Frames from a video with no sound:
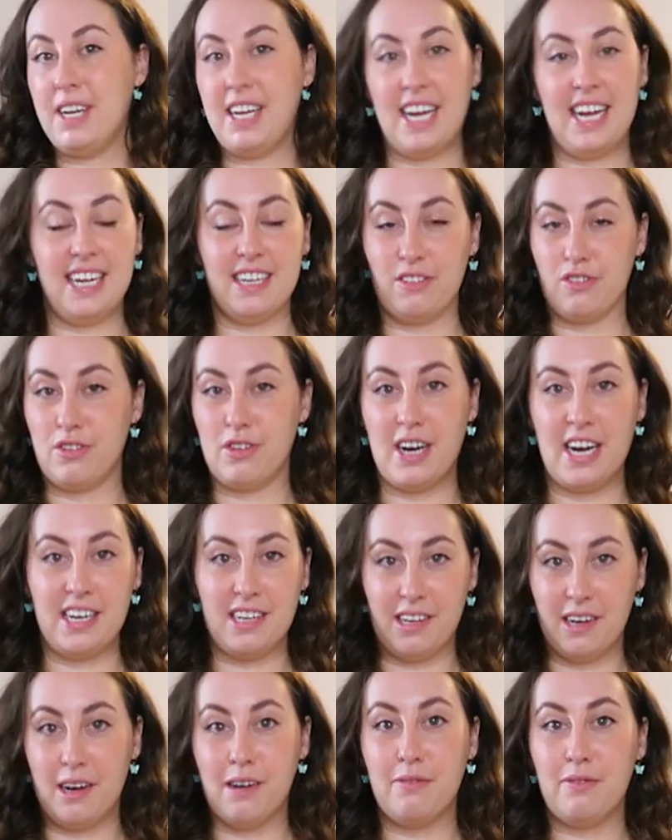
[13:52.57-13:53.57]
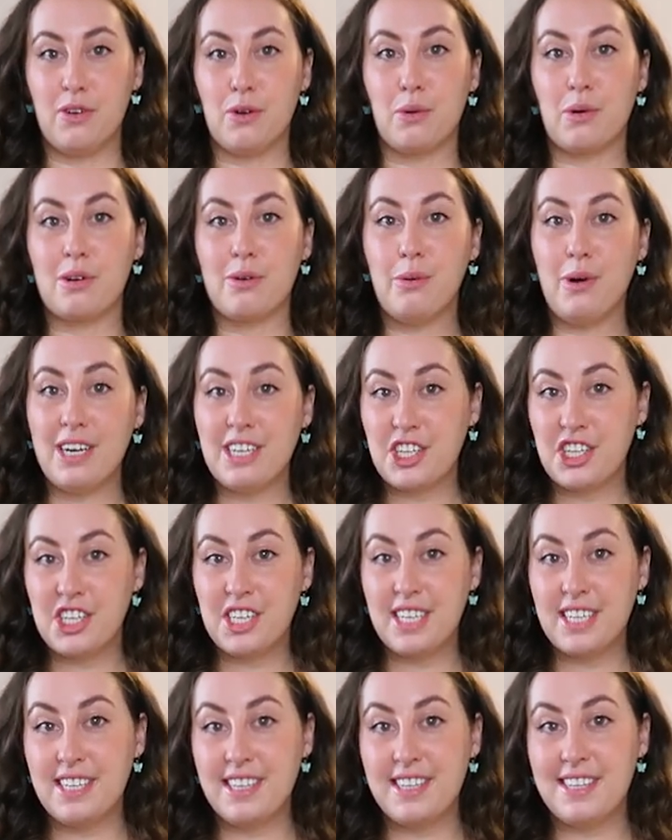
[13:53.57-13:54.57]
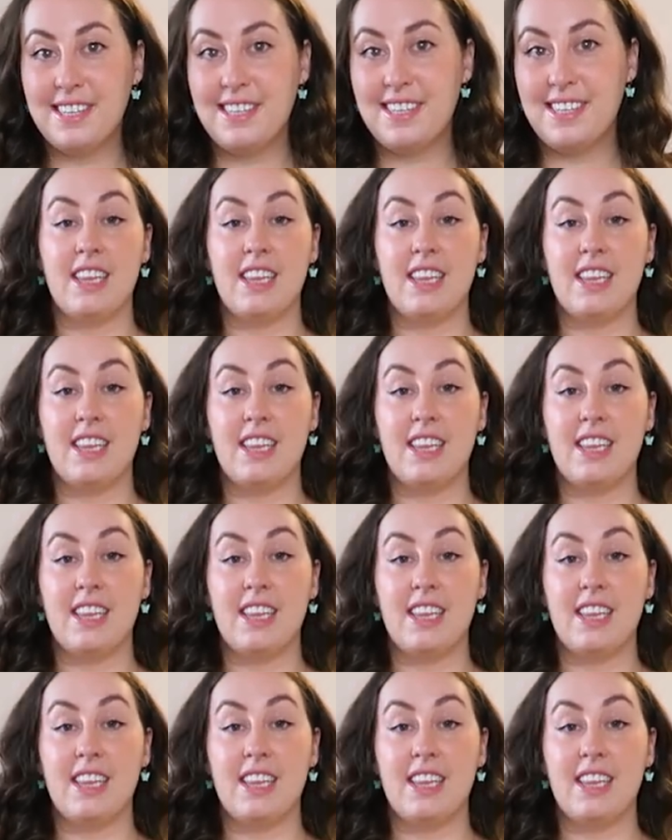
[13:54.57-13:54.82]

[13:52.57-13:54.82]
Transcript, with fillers: to answer any of your questions.